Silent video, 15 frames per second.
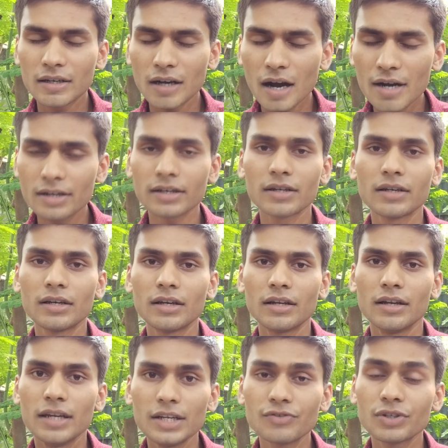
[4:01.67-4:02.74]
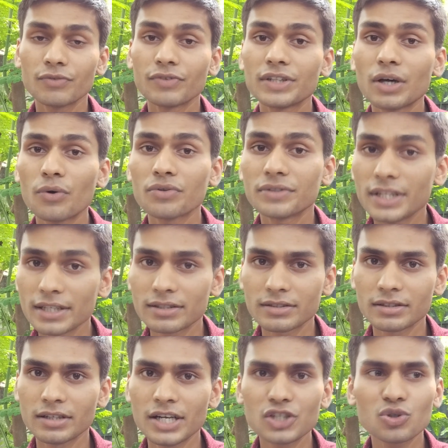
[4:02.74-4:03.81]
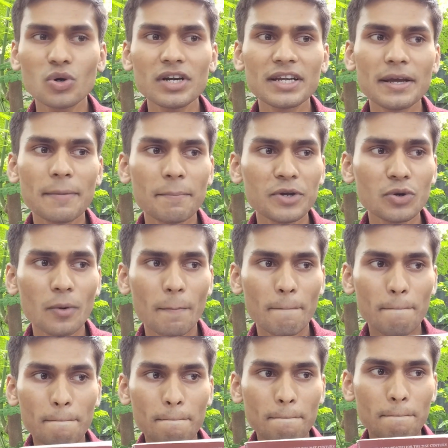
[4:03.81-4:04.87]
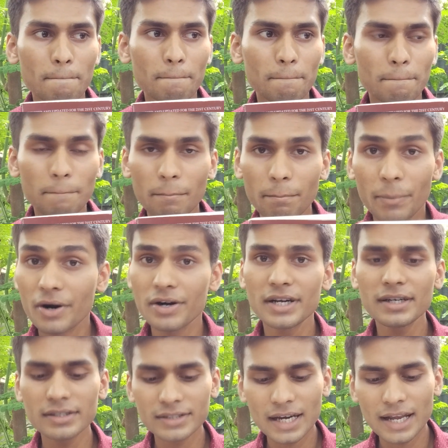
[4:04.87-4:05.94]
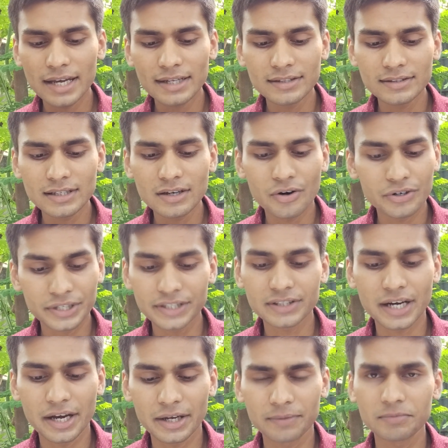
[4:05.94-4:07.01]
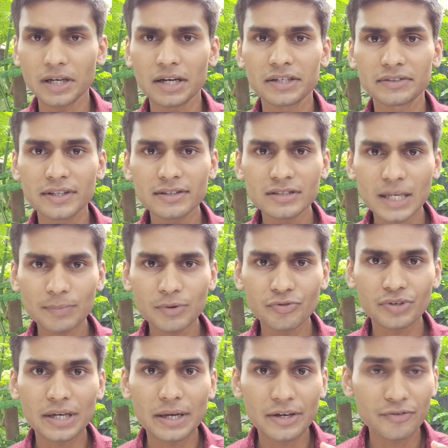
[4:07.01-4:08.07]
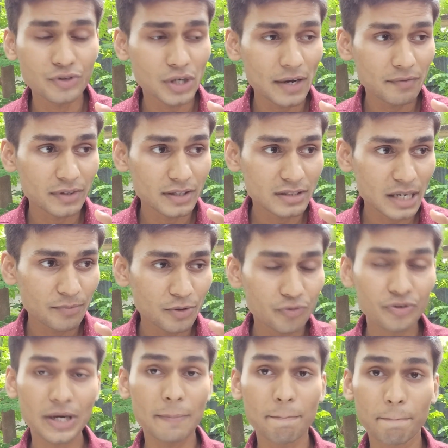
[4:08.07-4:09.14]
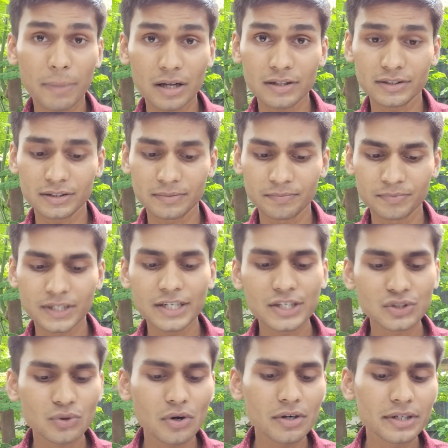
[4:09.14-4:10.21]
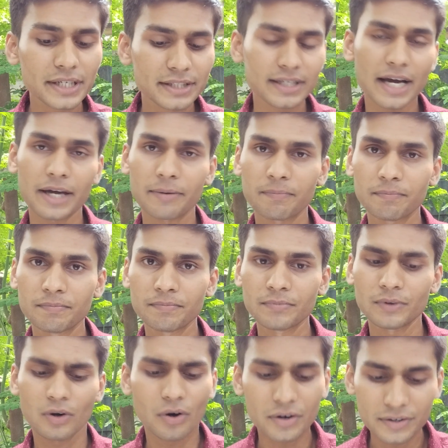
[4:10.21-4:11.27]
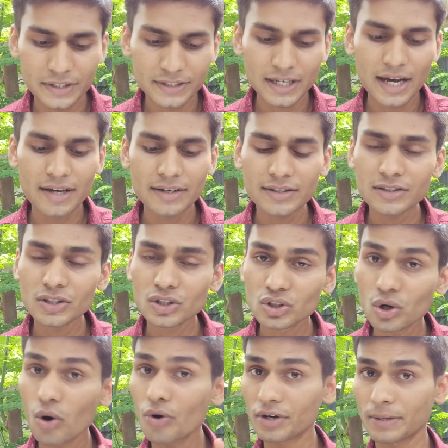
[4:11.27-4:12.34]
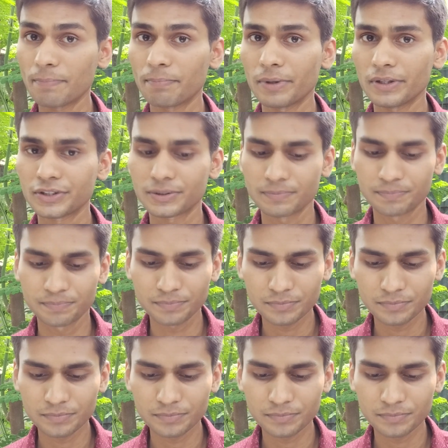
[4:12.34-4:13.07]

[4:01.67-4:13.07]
can't live without this. It's called, burning desire, I can say, or desire. Yeah, if you have this type of impulse, then it's called desire. Or desire is thought impulse.